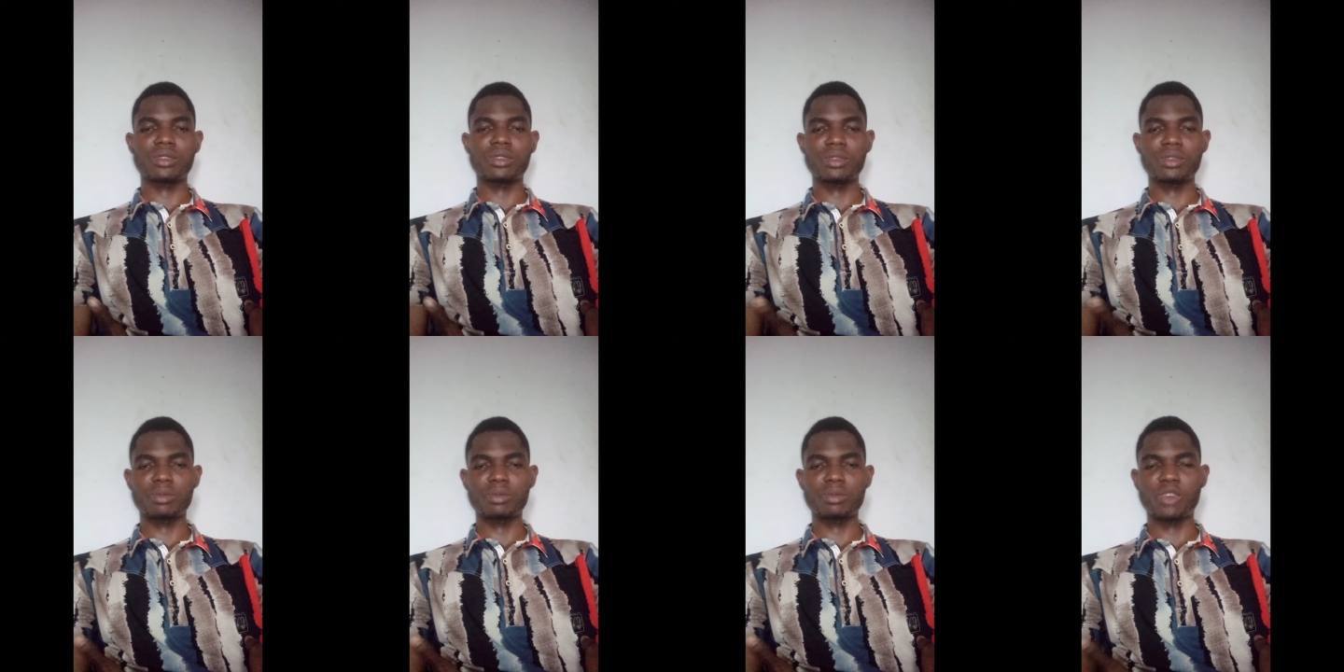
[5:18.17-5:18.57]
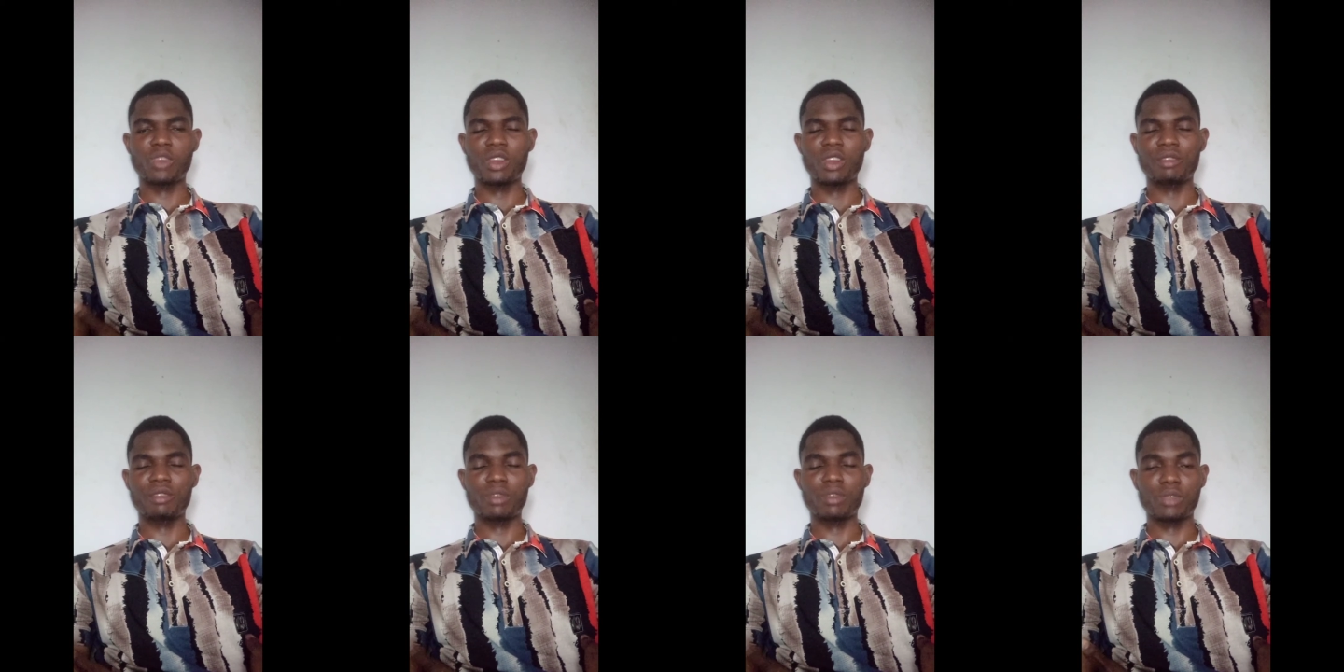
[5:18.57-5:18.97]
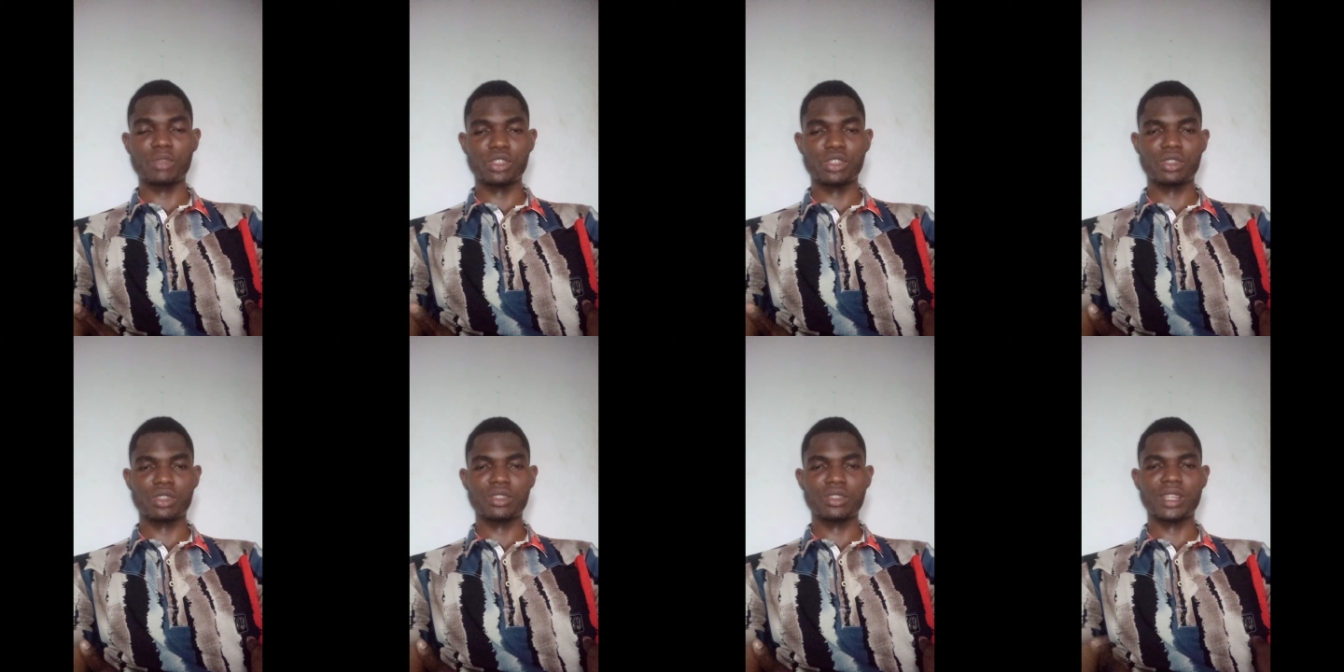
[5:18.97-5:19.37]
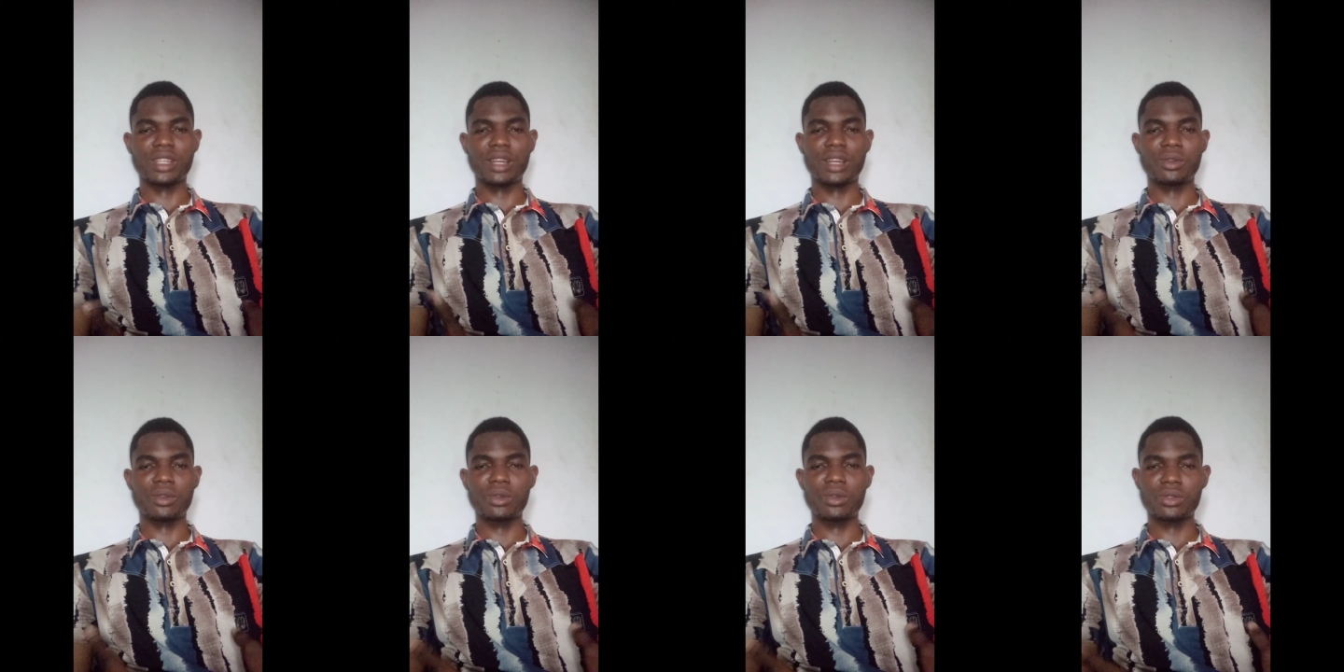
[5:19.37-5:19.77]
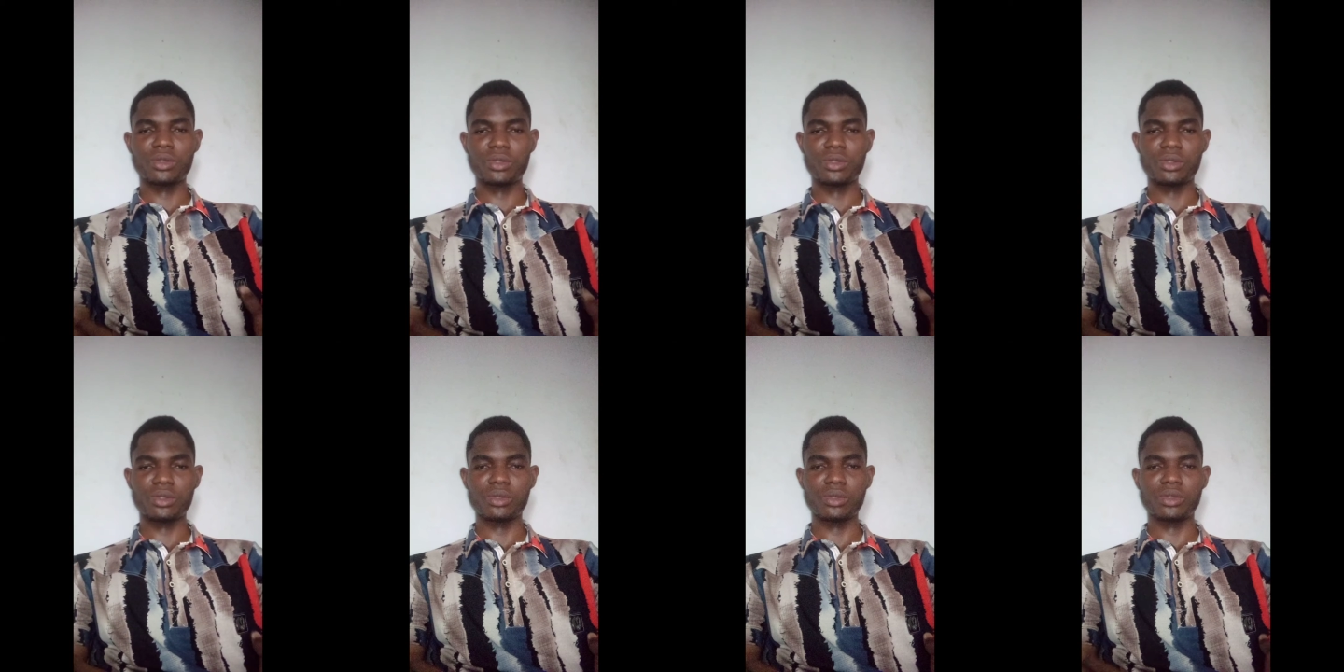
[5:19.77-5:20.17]
more information, you can go
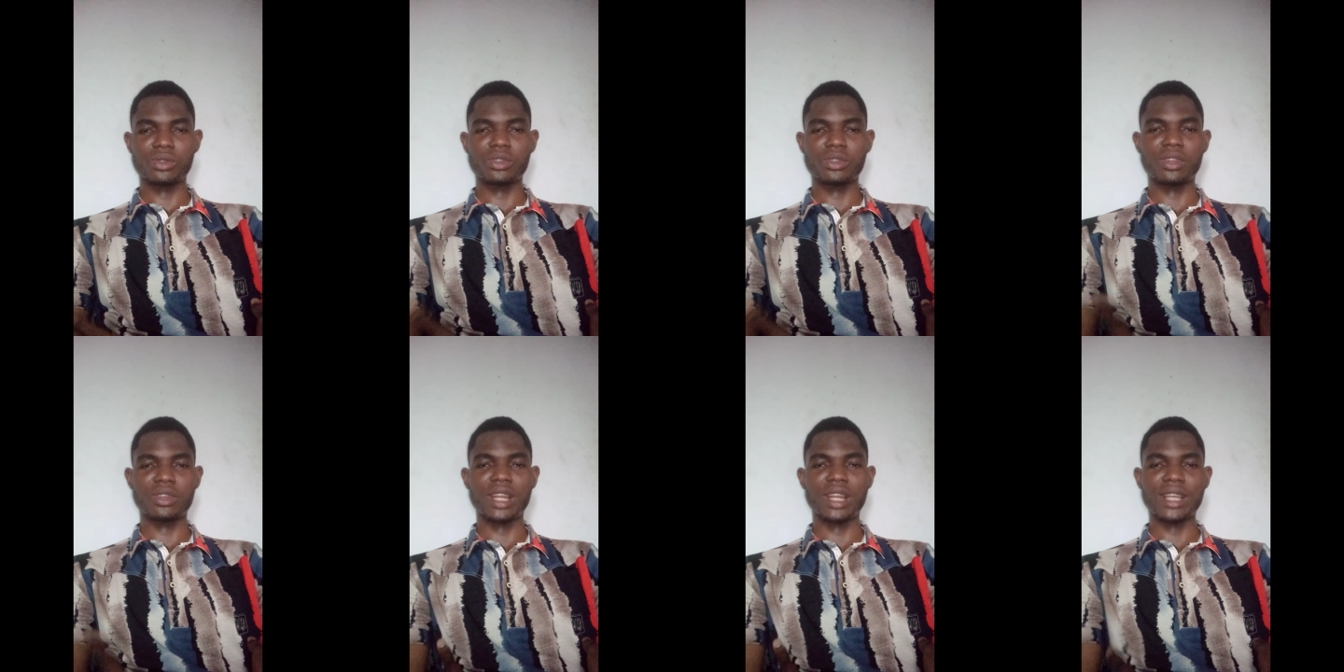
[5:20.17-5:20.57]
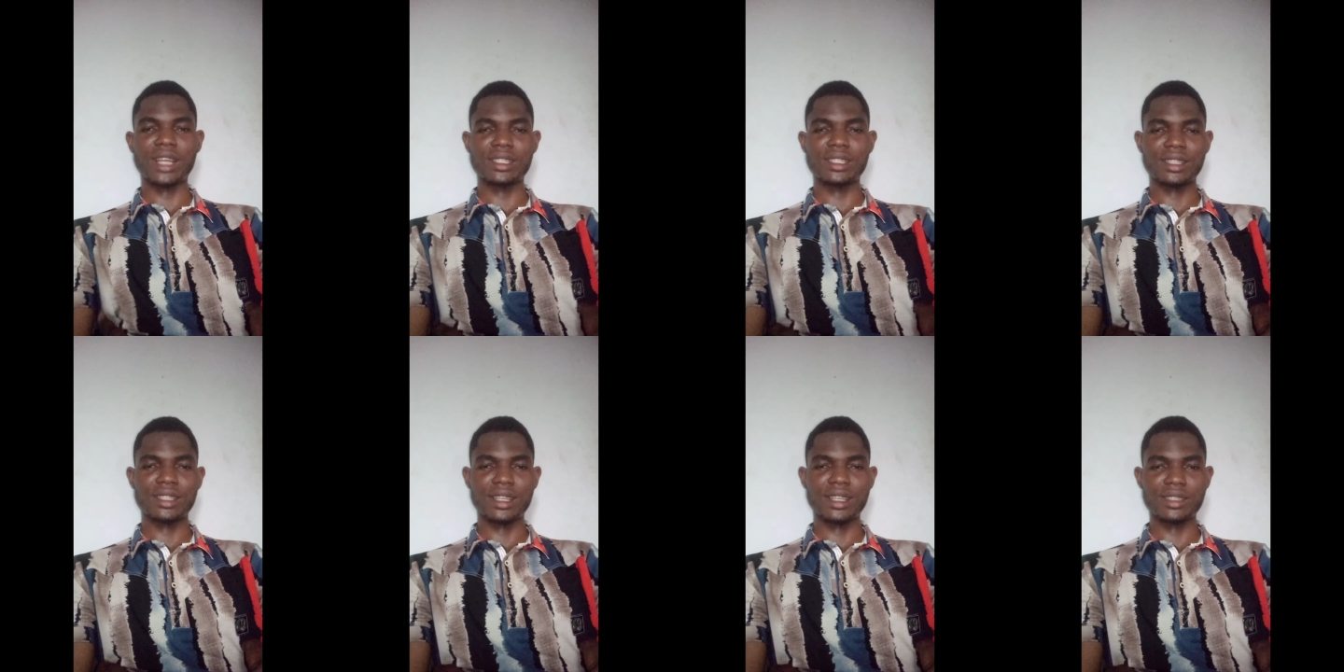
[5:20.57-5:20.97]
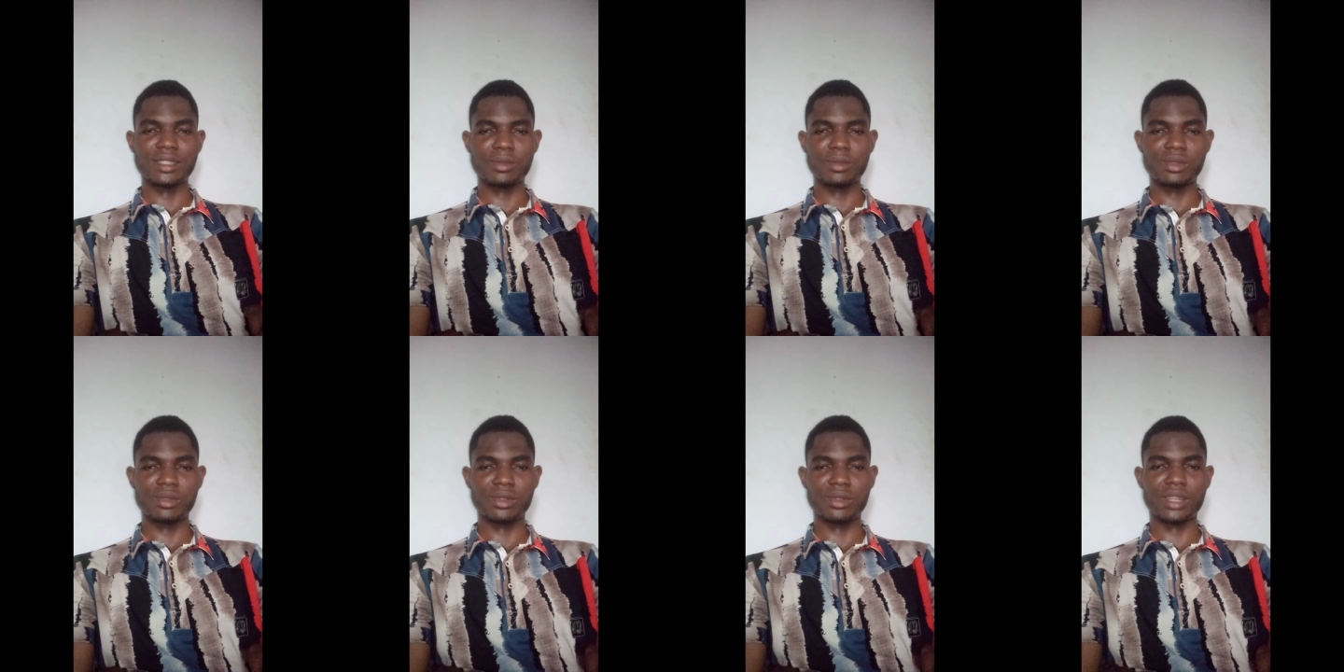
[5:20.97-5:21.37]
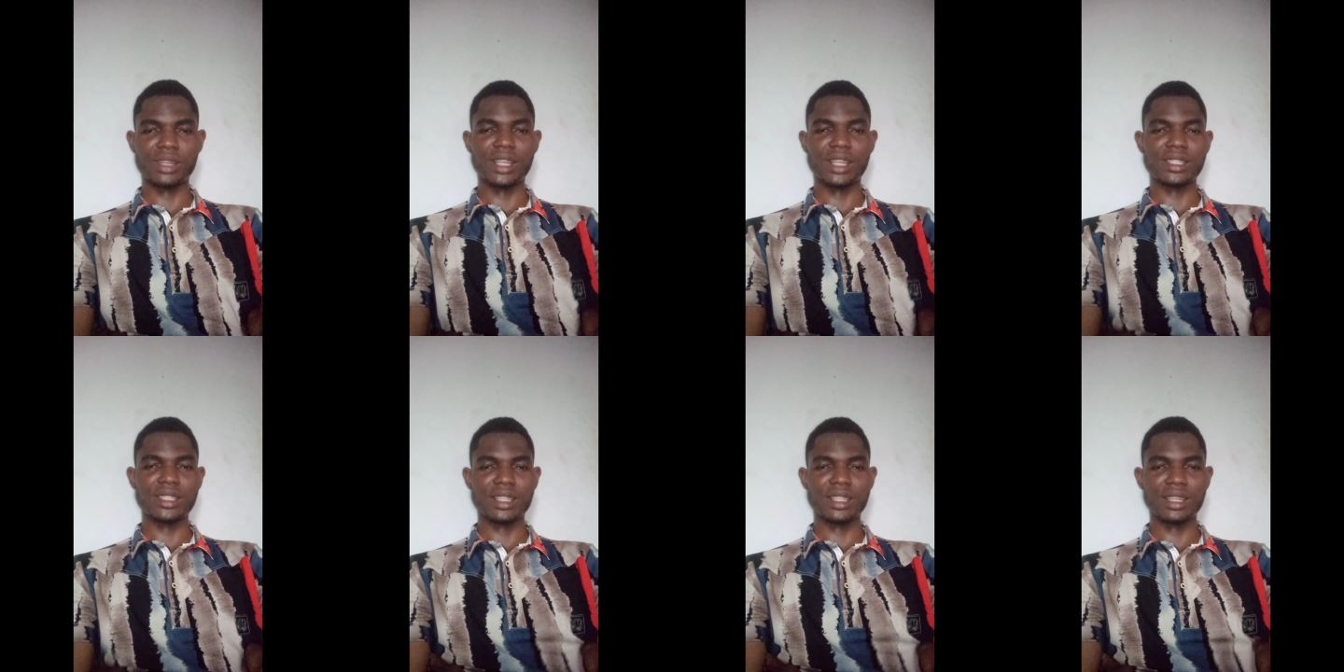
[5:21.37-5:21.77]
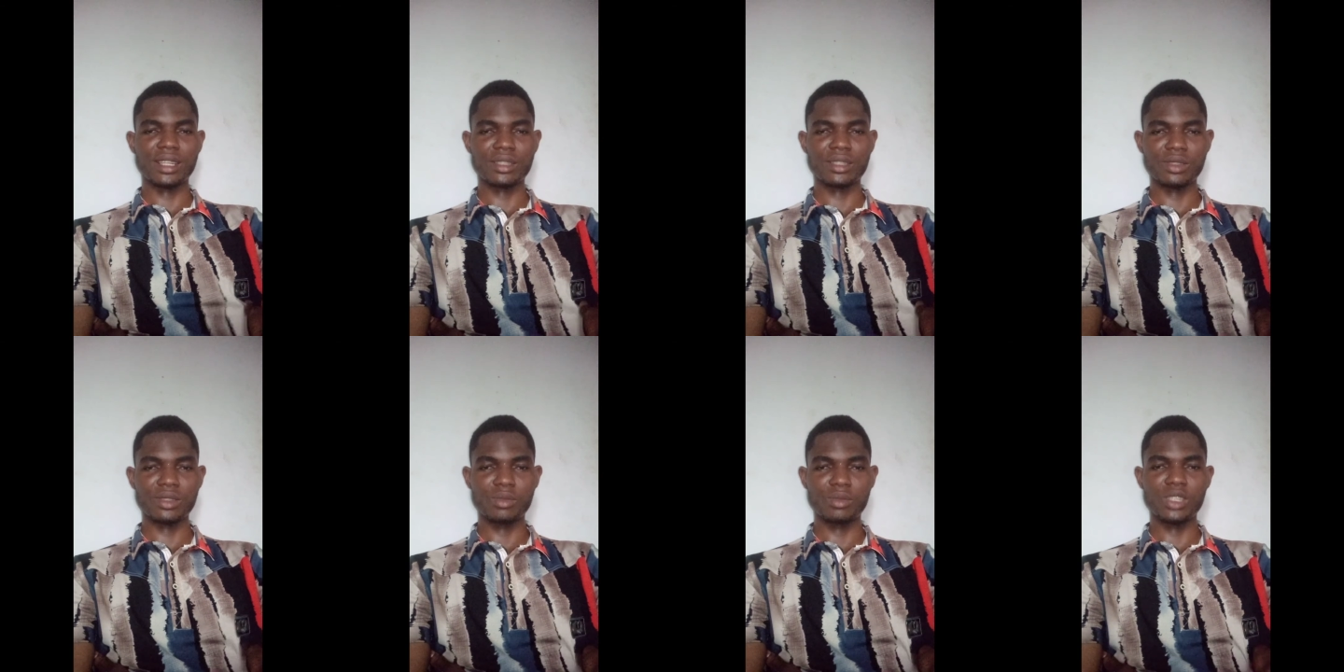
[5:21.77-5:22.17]
to your last textbook, last
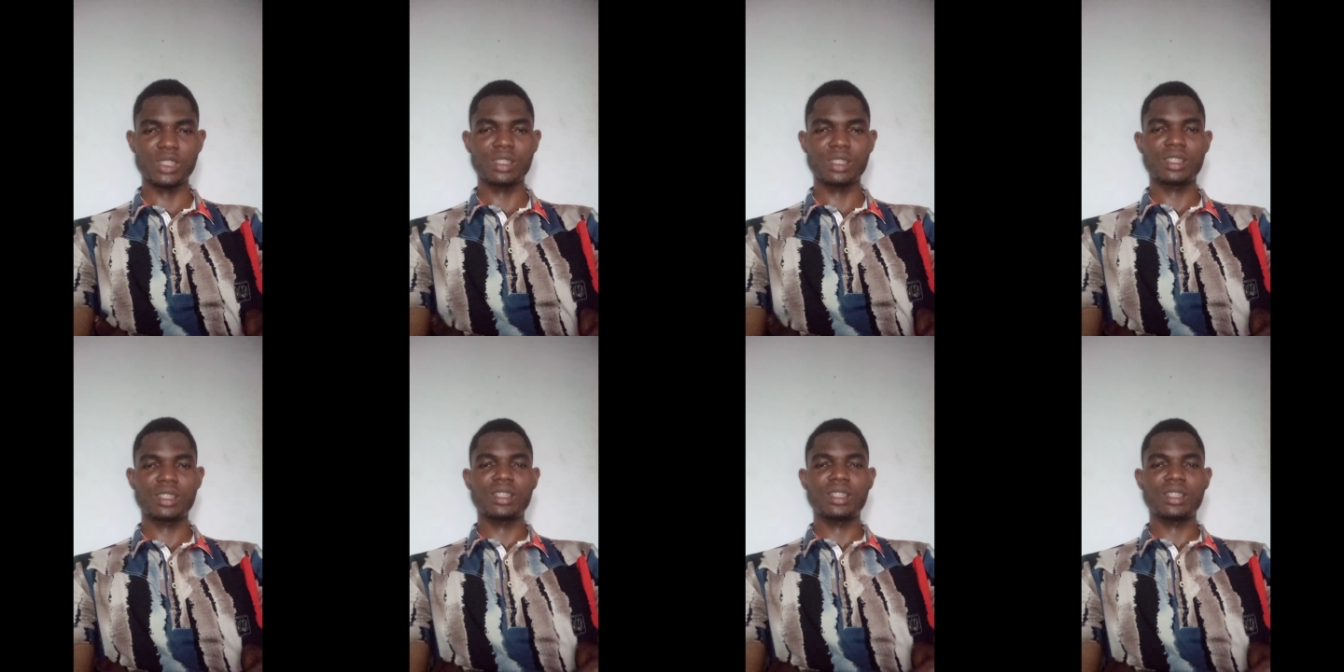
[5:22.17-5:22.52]
anatomy,